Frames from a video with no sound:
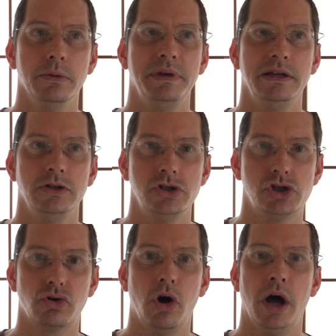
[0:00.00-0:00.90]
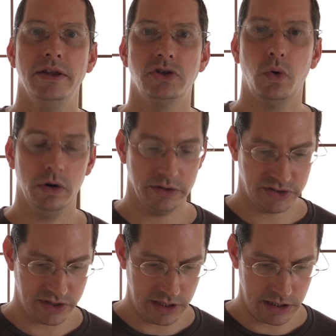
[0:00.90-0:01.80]
being drawn
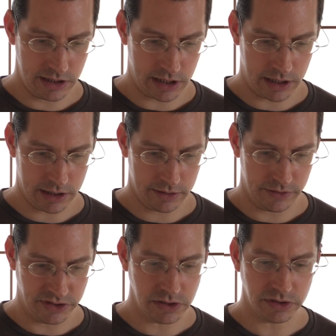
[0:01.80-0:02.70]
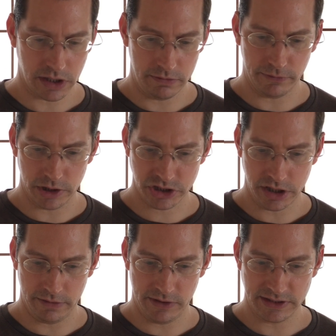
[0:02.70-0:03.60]
towards the two-tone
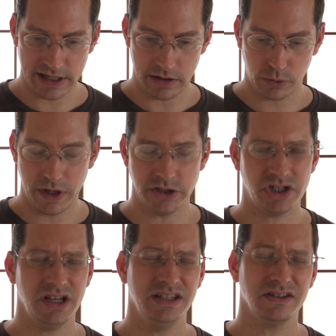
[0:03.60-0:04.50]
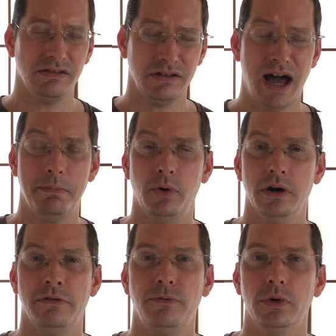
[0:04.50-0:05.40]
version of the Zenith, which is a lot
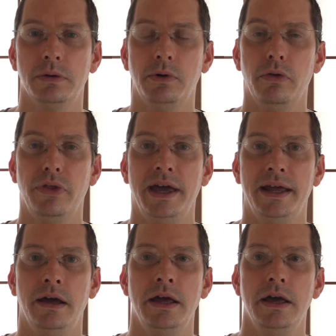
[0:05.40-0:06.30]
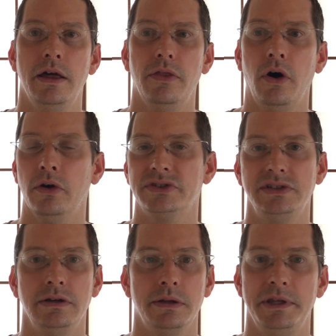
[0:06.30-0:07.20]
more affordable than the
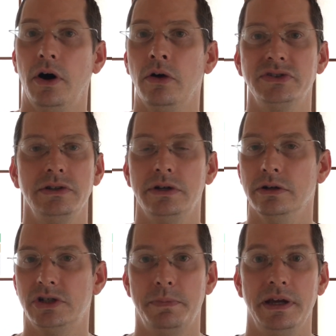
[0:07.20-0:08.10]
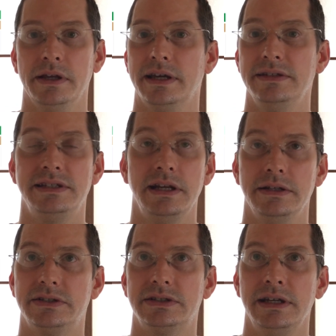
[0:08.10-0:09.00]
all-steel. I mean, the all-steel here in Japan, like I said,
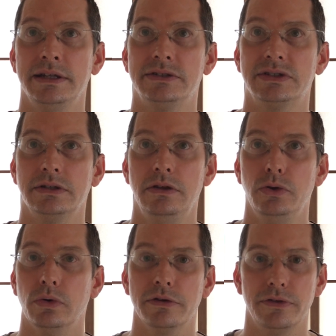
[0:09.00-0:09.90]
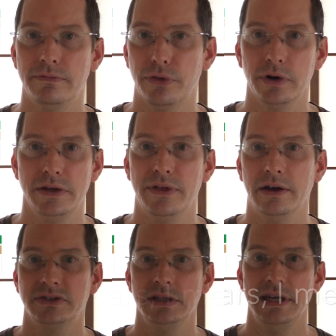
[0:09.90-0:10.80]
it's north of
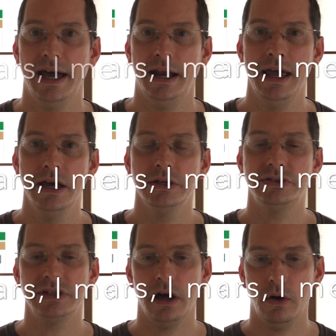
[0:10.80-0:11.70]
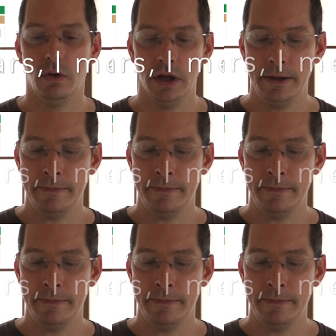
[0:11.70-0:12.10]
30,000 yen. So